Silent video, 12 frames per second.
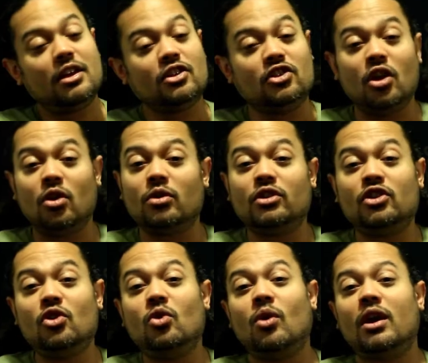Yo, you
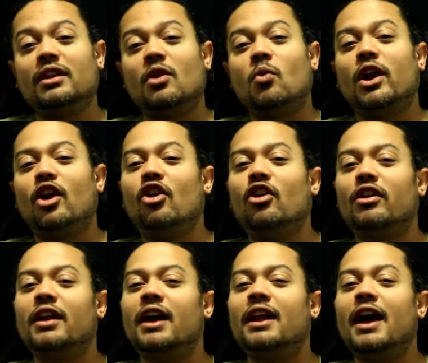know what? When I heard
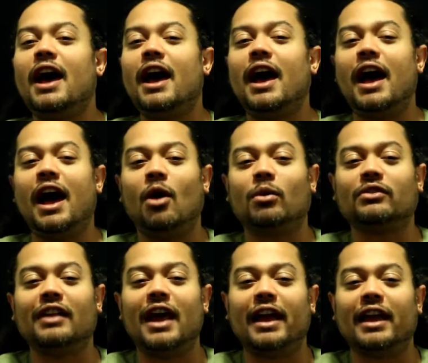that, I was
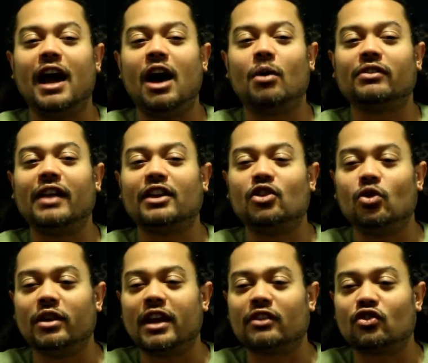like, you know
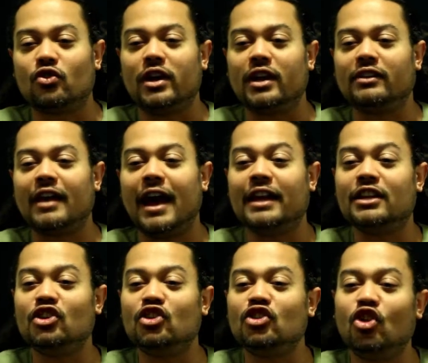what, that's great.
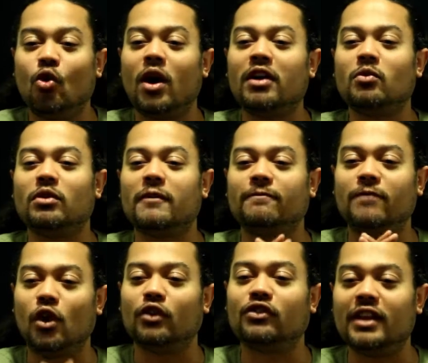And you know what, the
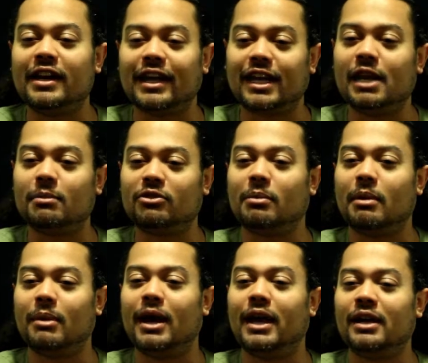first thing that came to my
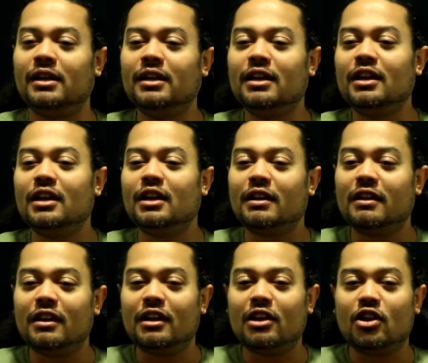mind
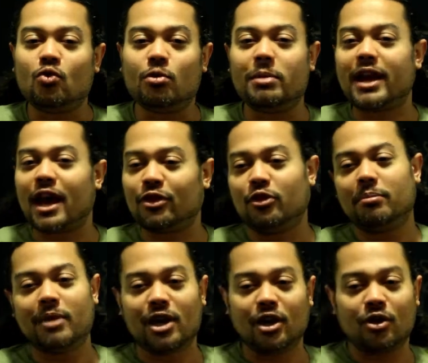would be Catherine
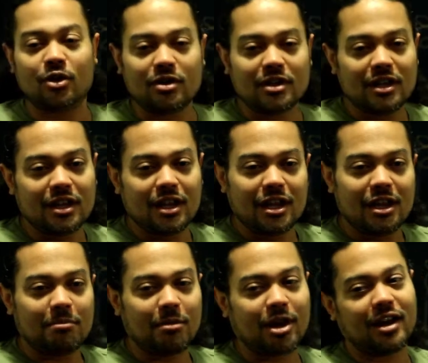Bigelow.
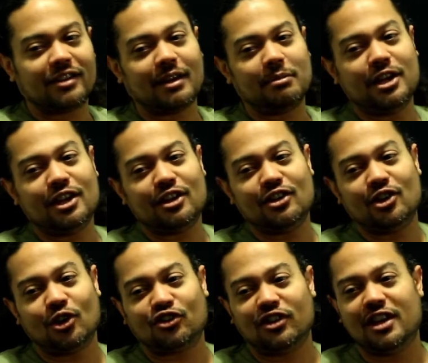Because, I mean, you know,
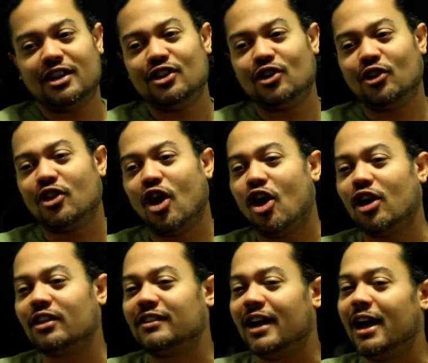she did, you know, the
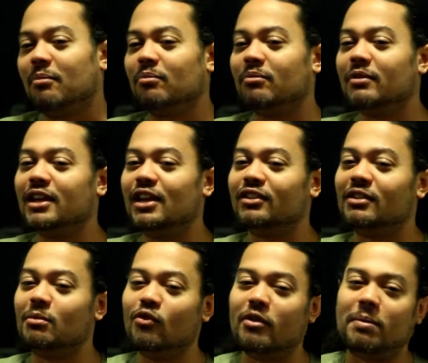all-time guilty
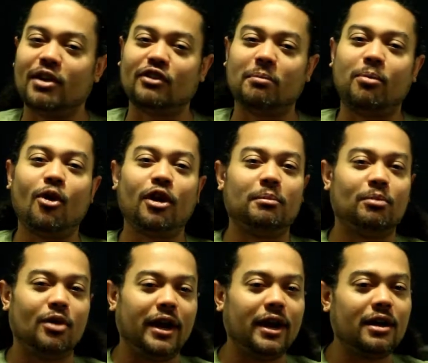movie pleasure Point
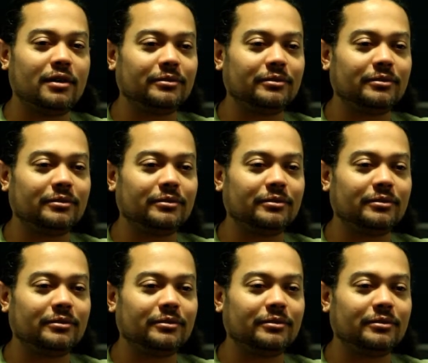Break.